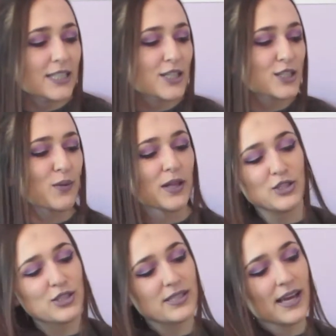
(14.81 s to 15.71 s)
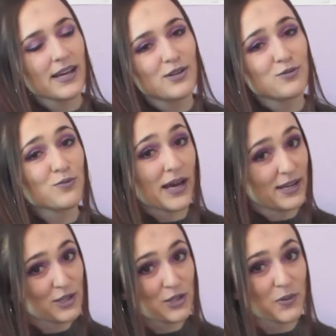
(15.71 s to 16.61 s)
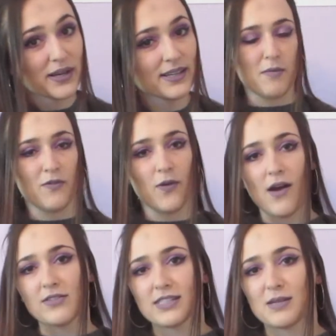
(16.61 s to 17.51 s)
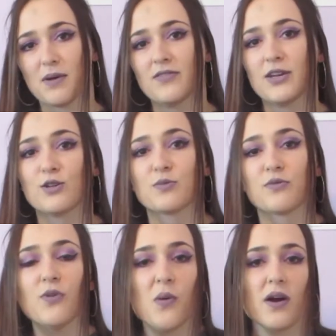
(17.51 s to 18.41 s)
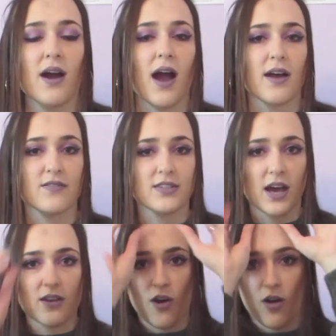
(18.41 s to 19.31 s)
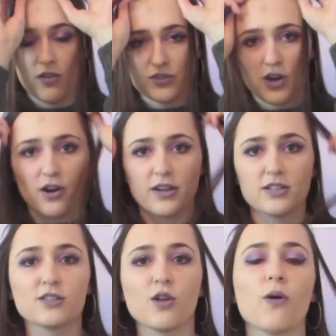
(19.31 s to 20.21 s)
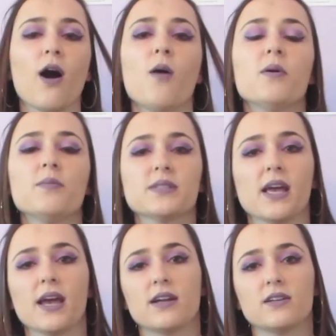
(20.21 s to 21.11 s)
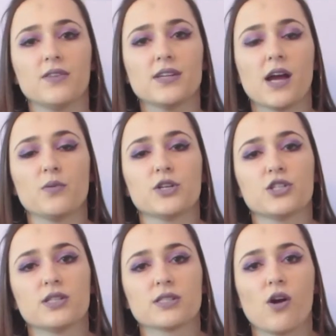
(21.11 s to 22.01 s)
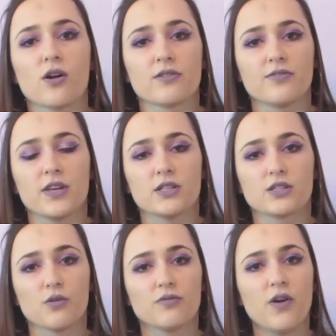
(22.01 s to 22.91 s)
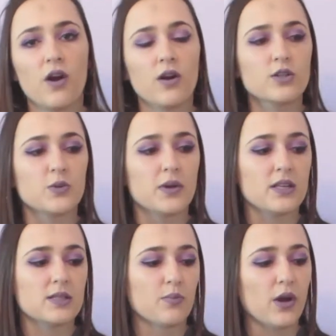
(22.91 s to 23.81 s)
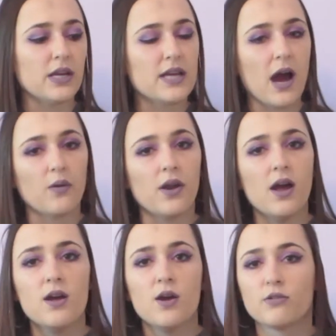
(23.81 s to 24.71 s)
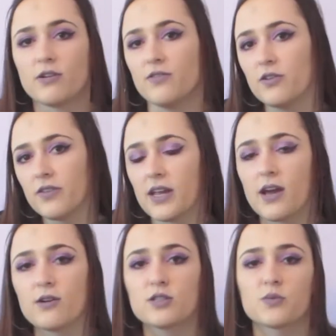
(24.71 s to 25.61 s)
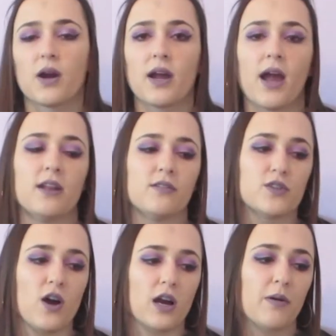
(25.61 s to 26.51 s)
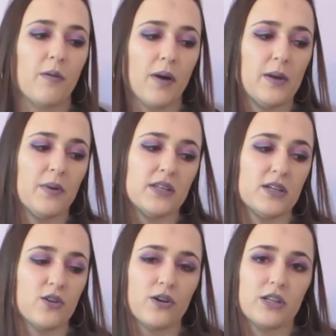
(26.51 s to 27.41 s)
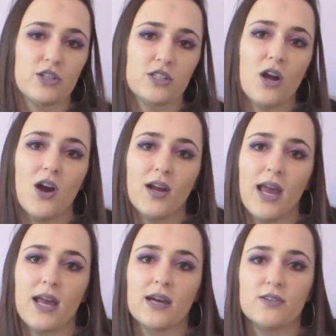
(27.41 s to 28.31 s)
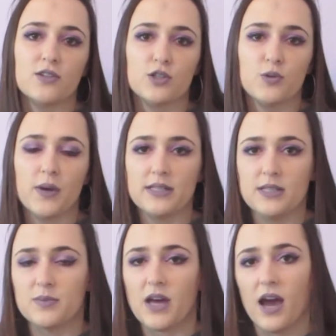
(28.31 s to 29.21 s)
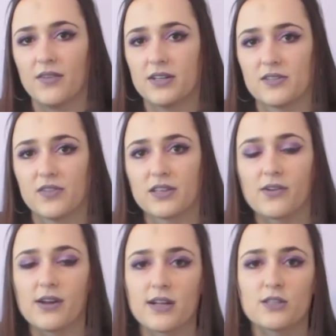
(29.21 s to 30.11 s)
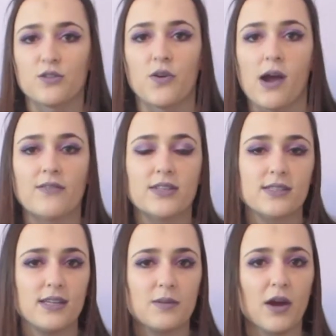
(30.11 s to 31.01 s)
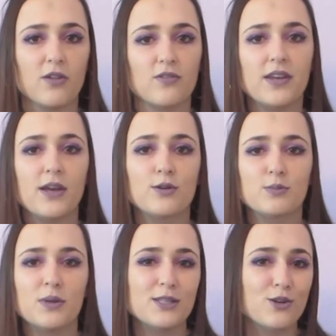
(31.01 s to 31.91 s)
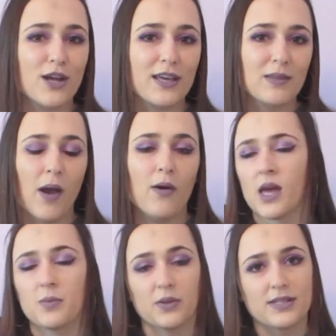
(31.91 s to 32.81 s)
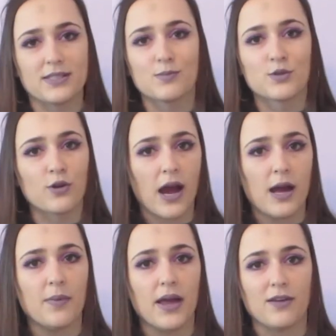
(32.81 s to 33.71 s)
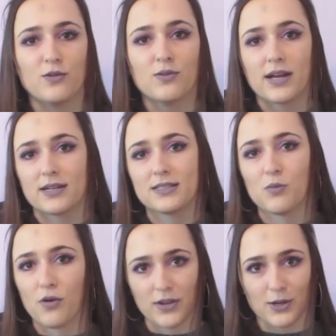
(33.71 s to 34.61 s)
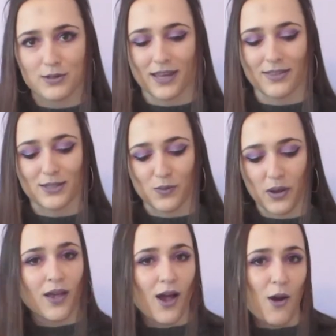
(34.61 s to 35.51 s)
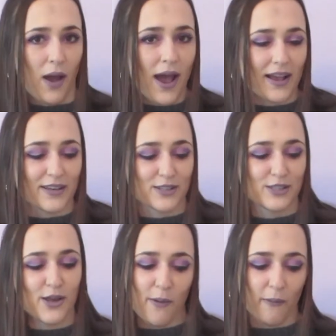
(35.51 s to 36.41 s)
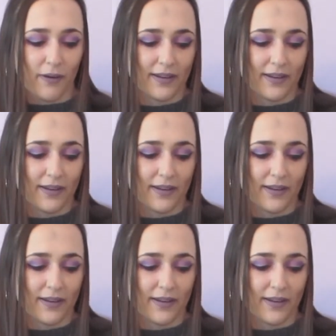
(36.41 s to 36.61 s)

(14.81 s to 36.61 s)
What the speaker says: So let's just get right into it. If you haven't seen my videos before, I have done all of Taria's solo albums and the Nightwish discography so far, doing these breakdown review videos where I kind of talk about my opinion on each song and do a deep dive into the lyrics. So if you haven't seen my other videos, please go check them out and please subscribe if you'd like to see more videos like this one. Okay, so